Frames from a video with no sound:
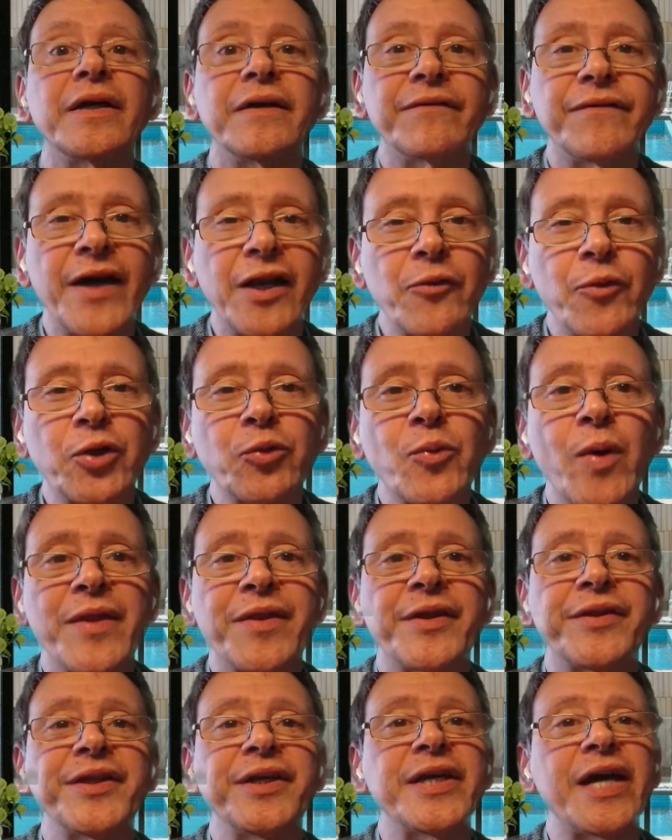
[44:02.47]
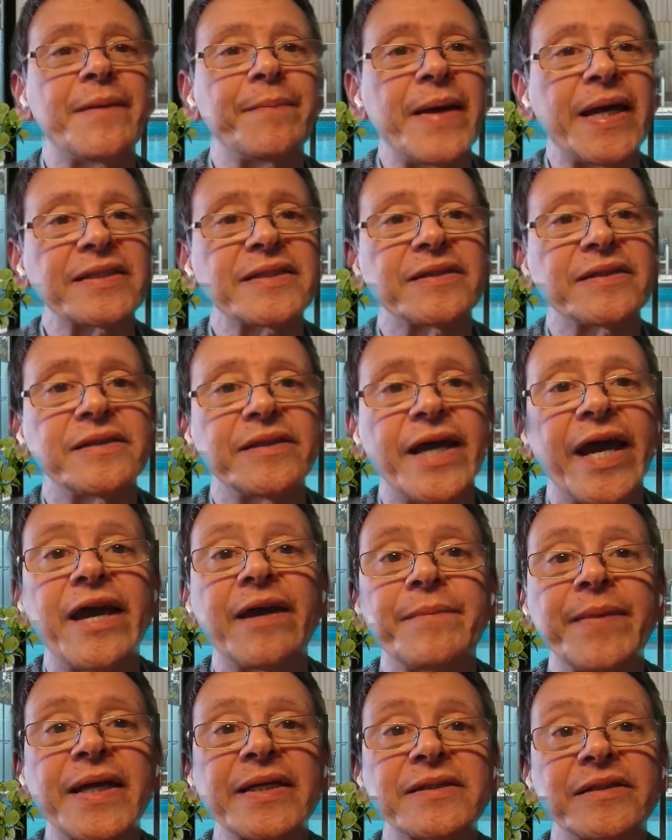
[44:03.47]
Evaluate whether the IMS,
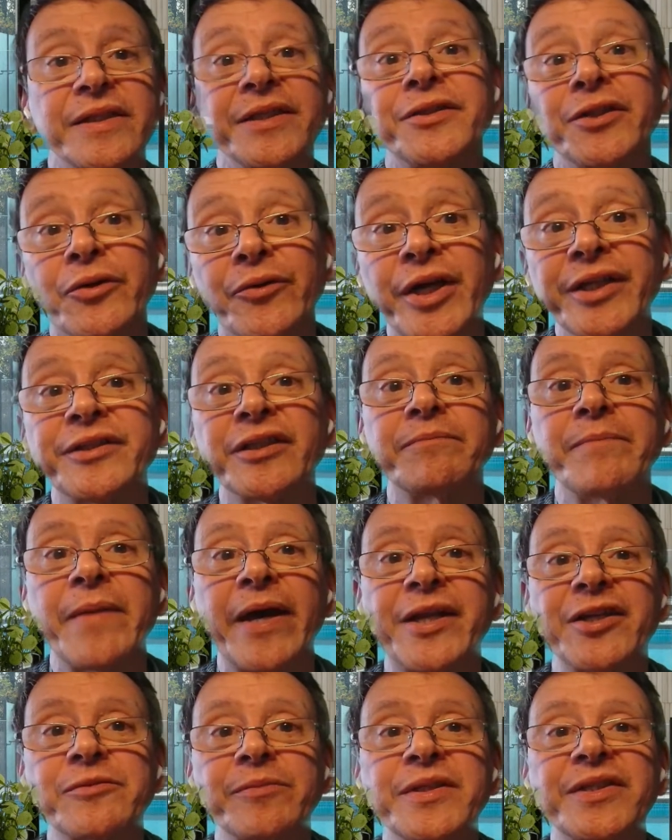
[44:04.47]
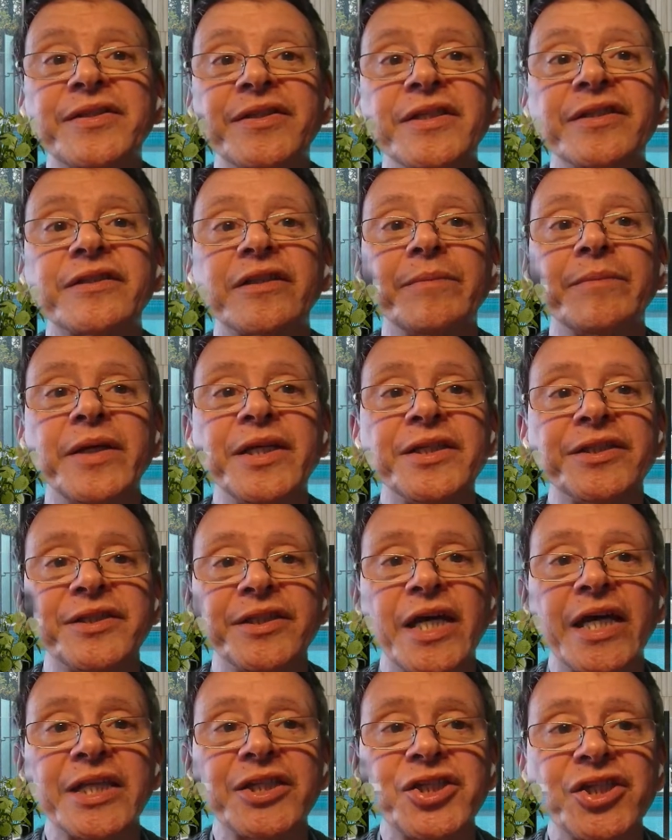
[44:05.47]
the integrated management system,
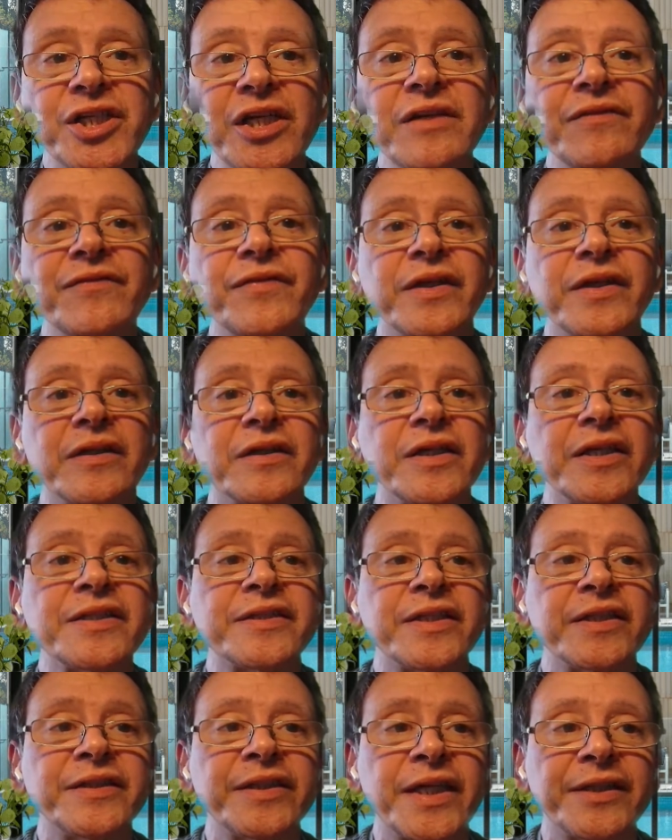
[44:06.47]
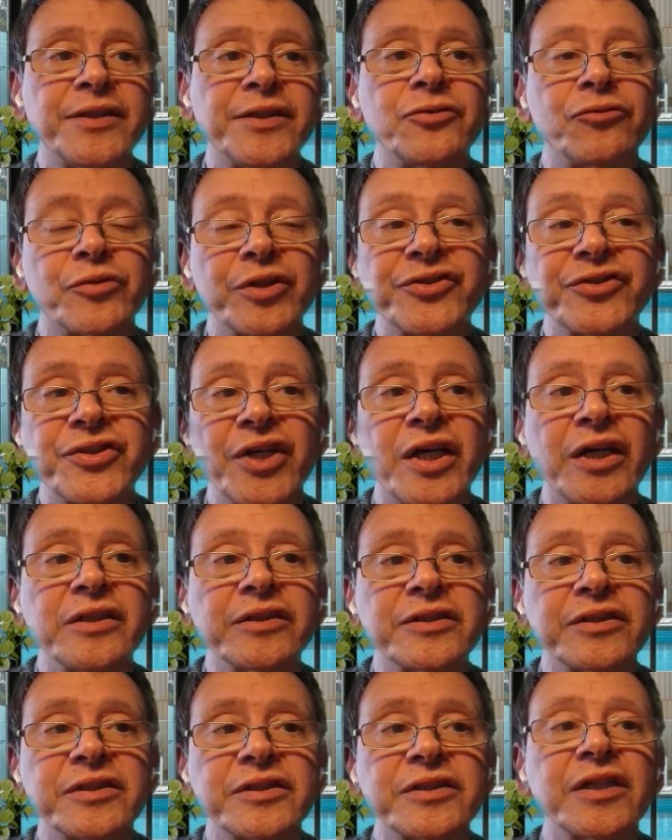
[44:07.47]
is achieving its intended
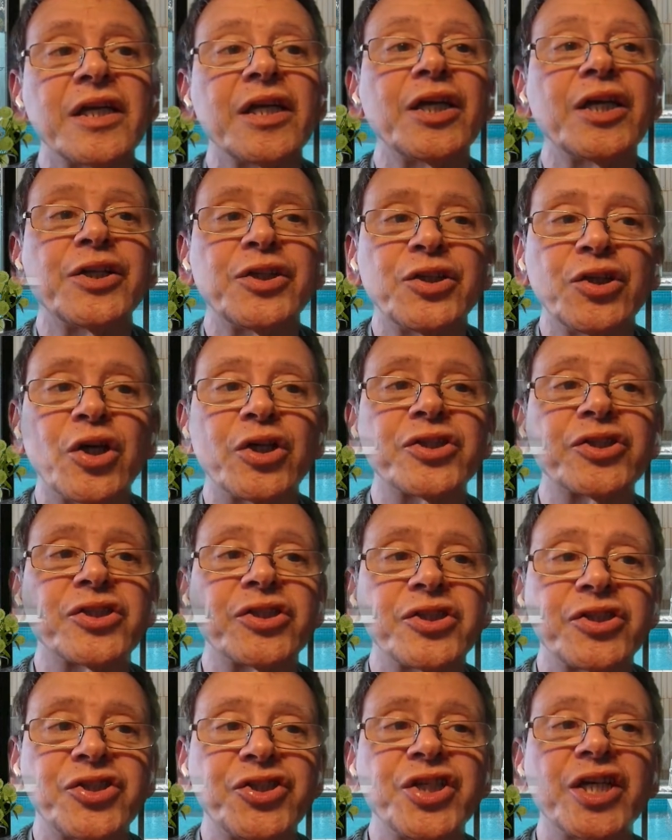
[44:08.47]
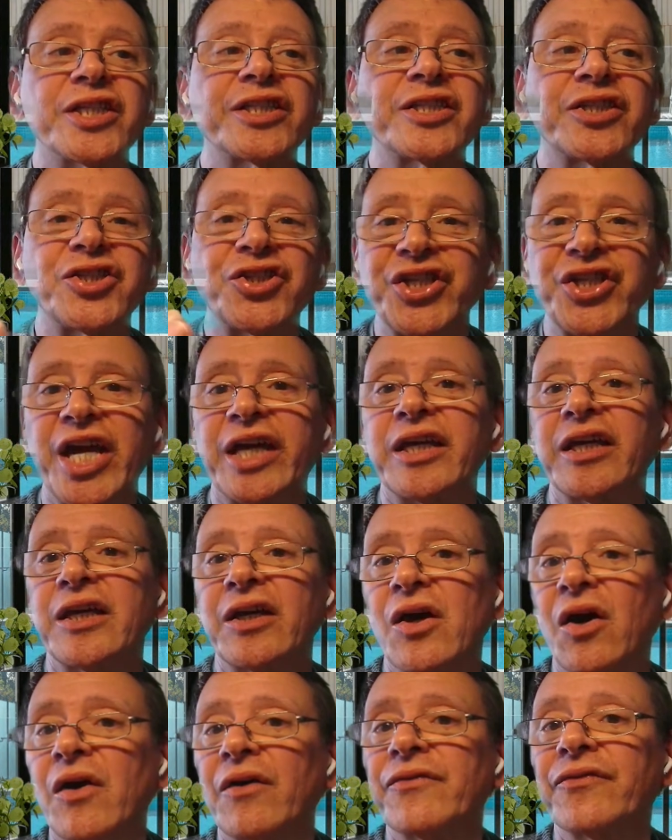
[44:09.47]
results, not just
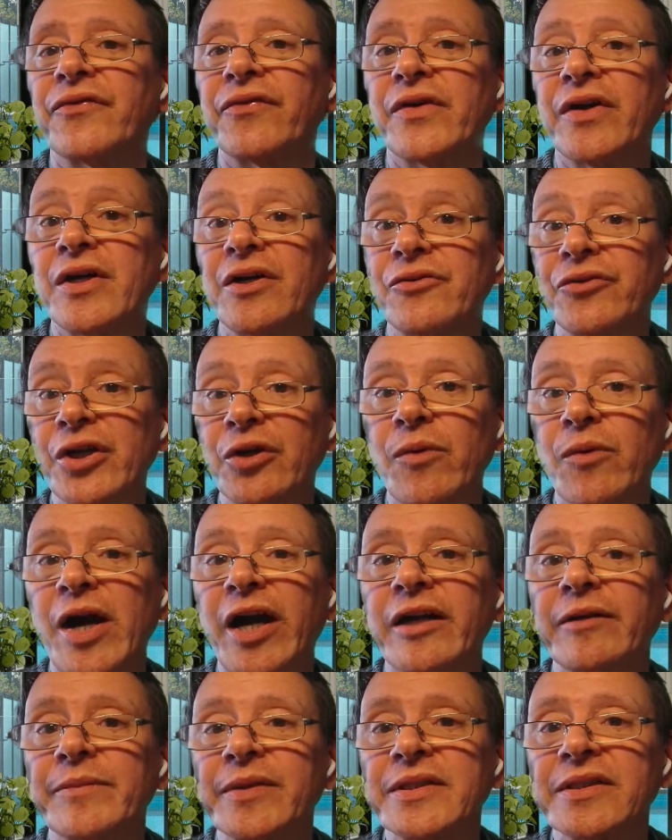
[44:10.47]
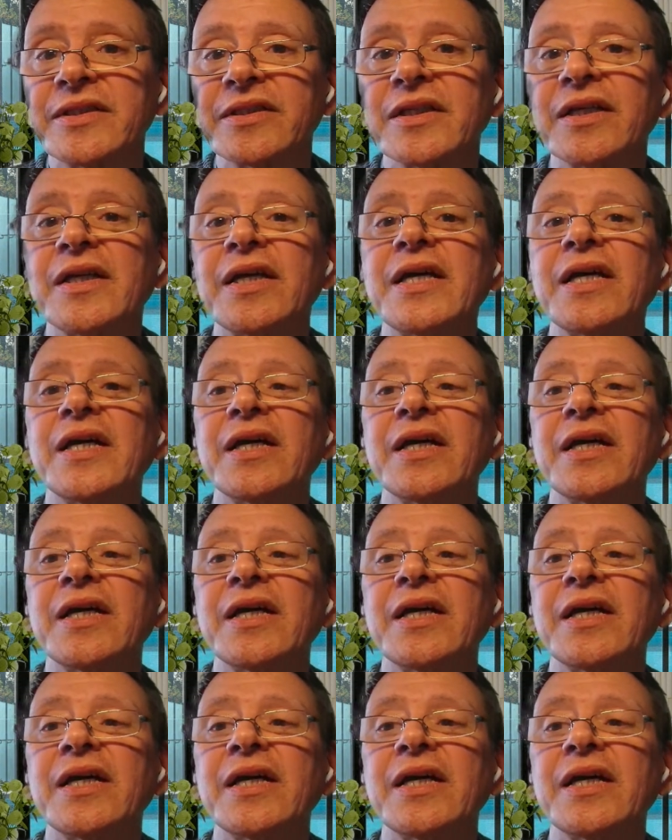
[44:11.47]
checking off requirements.